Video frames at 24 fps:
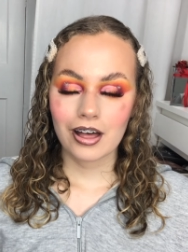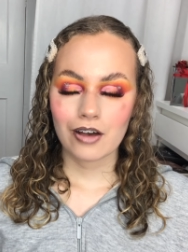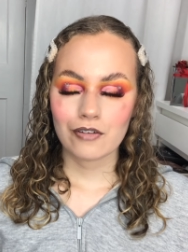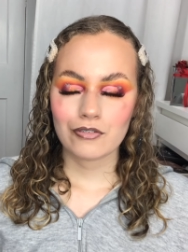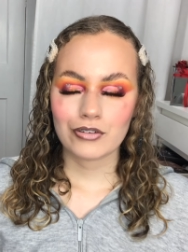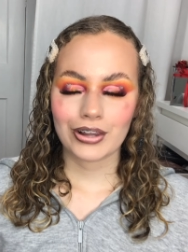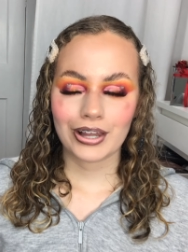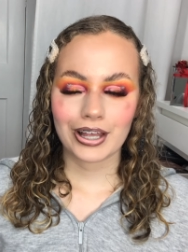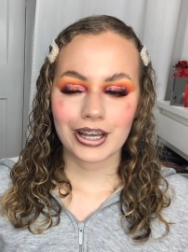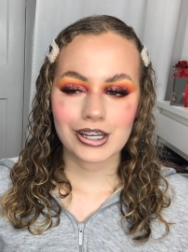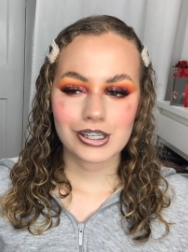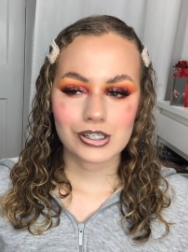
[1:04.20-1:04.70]
feel
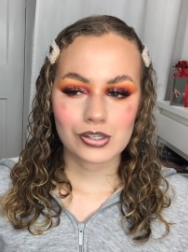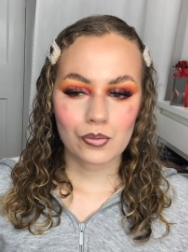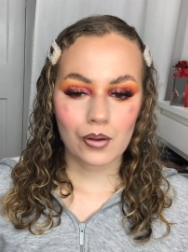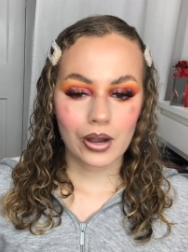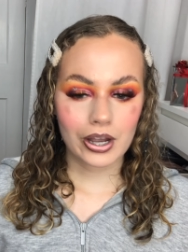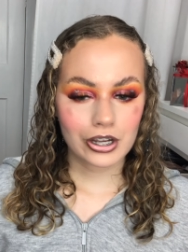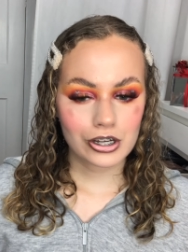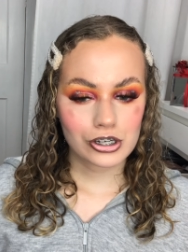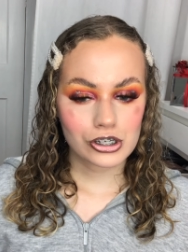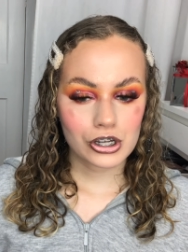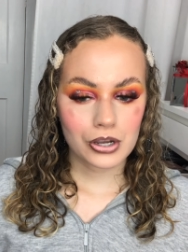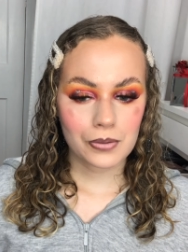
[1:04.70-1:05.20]
like it's quite good
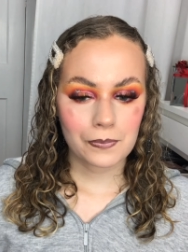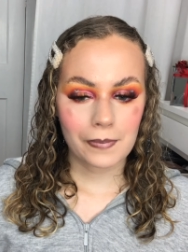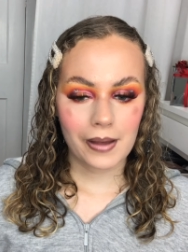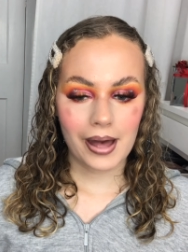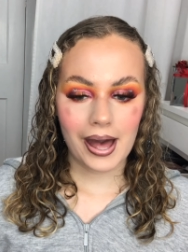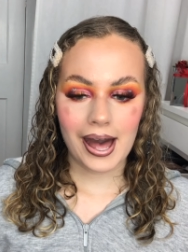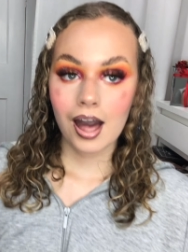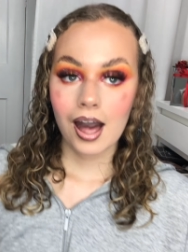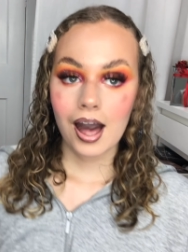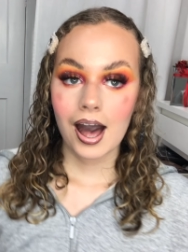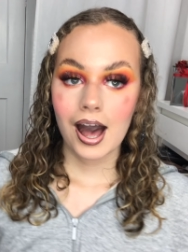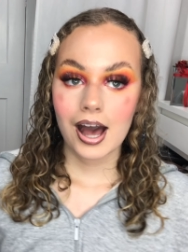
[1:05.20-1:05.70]
to compare.
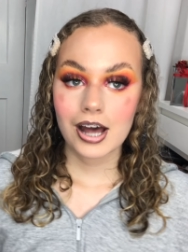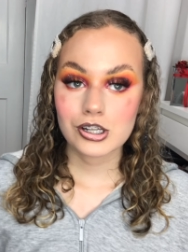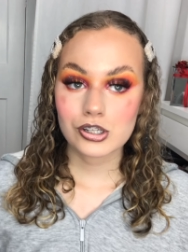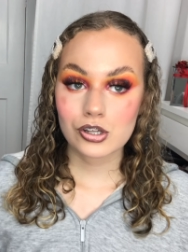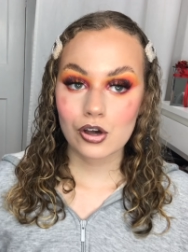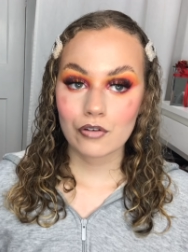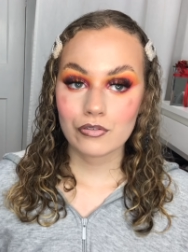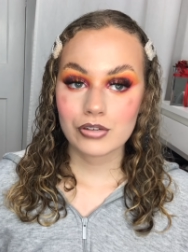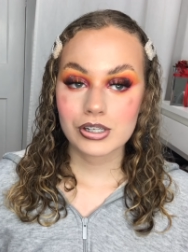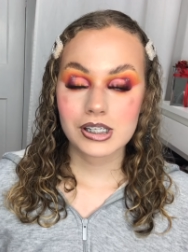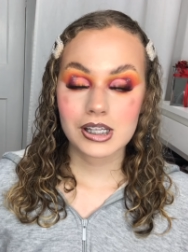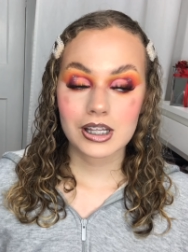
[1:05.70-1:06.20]
As
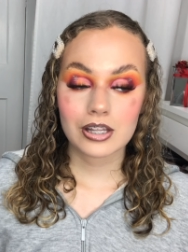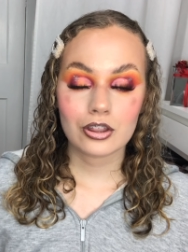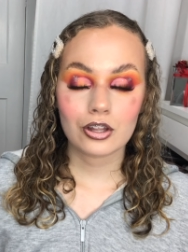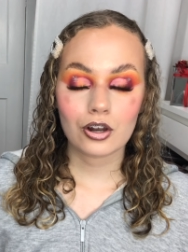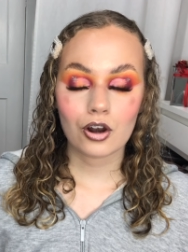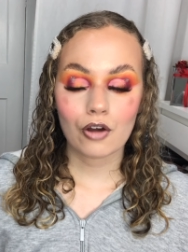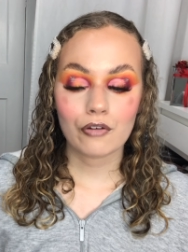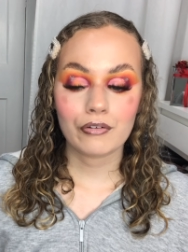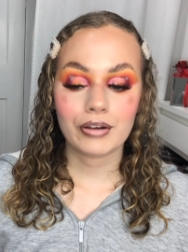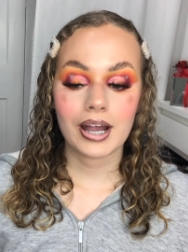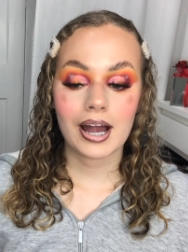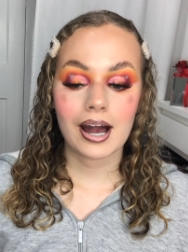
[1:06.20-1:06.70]
obviously the
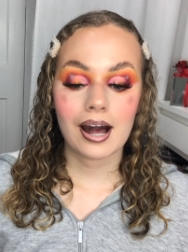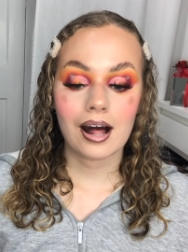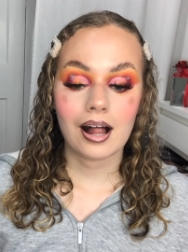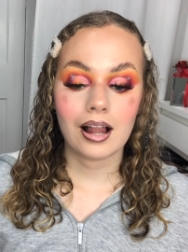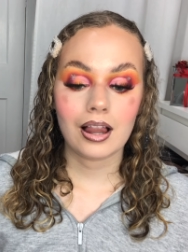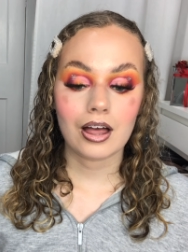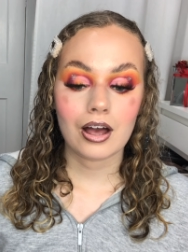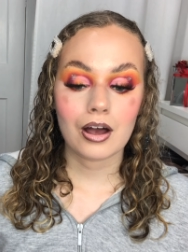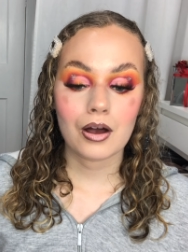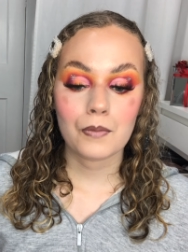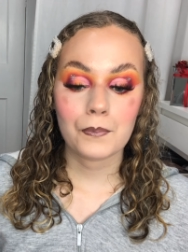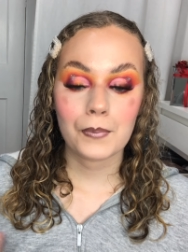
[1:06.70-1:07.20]
L'Oreal
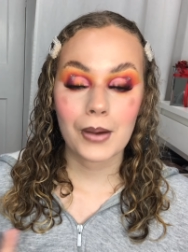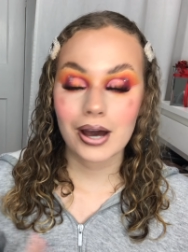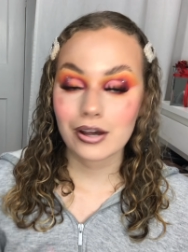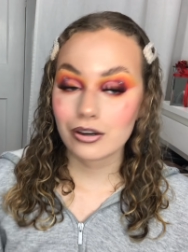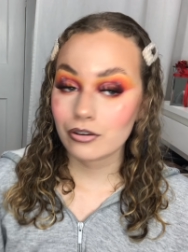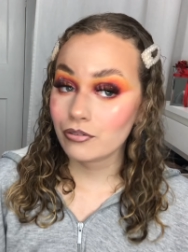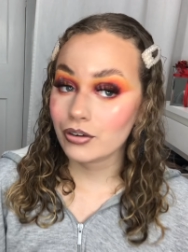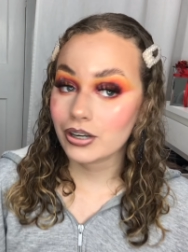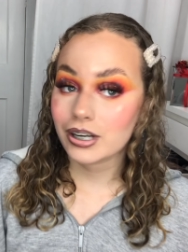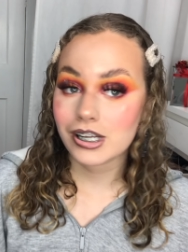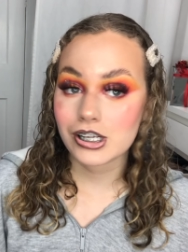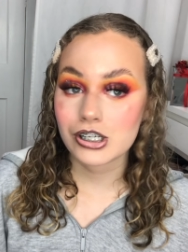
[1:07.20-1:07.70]
powder
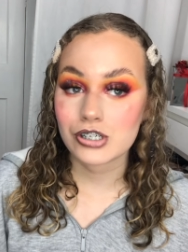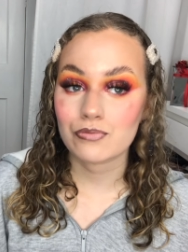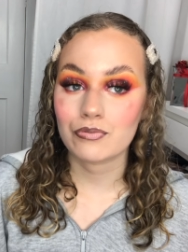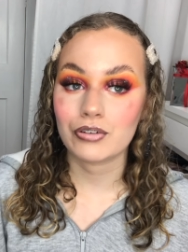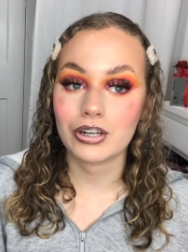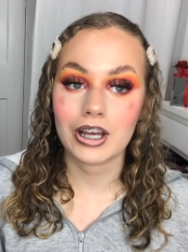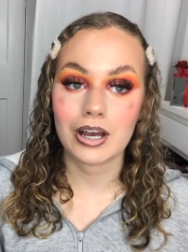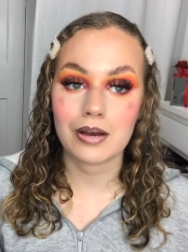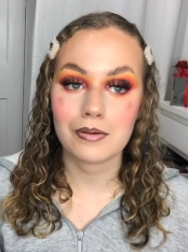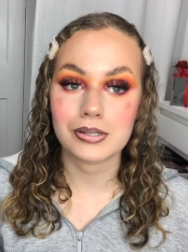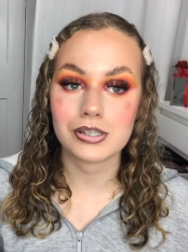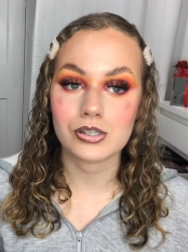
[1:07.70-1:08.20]
foundation
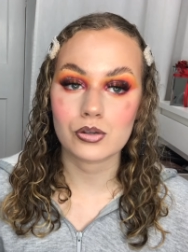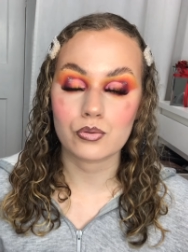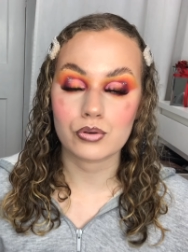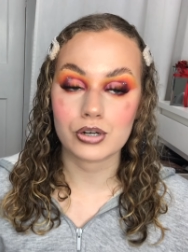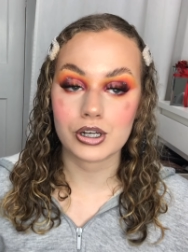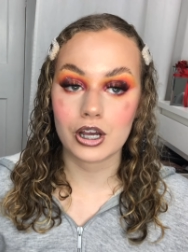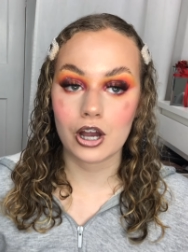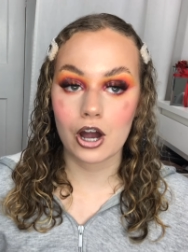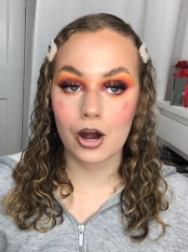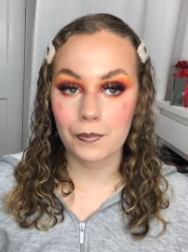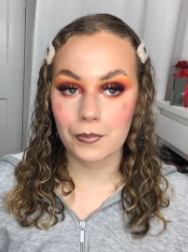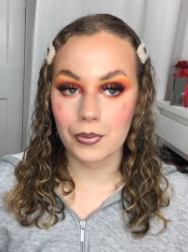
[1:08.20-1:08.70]
video is already
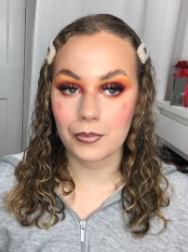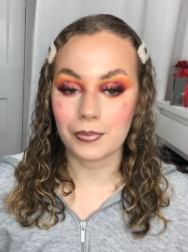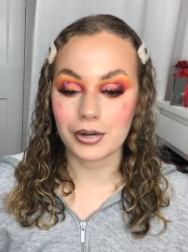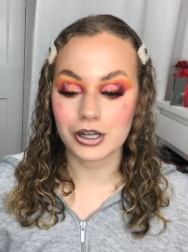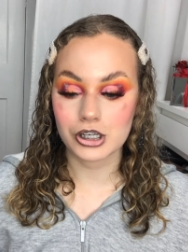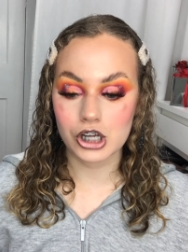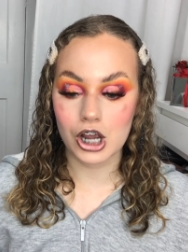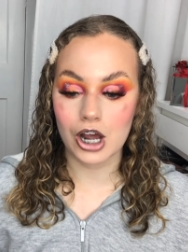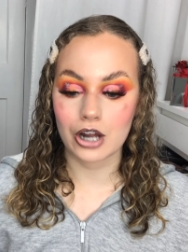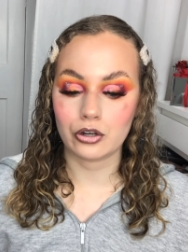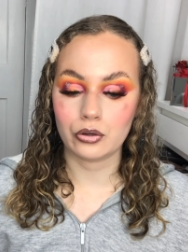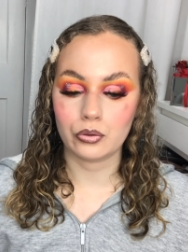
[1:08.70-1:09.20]
up on my
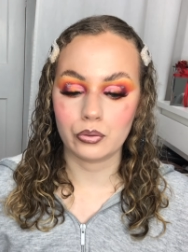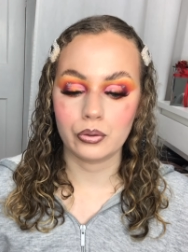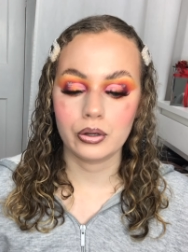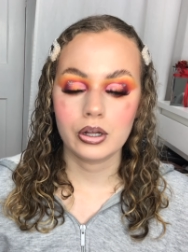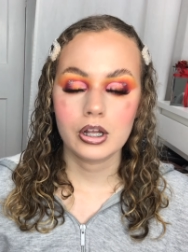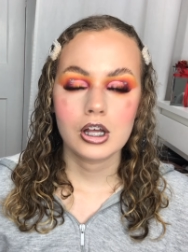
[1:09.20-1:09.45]
channel,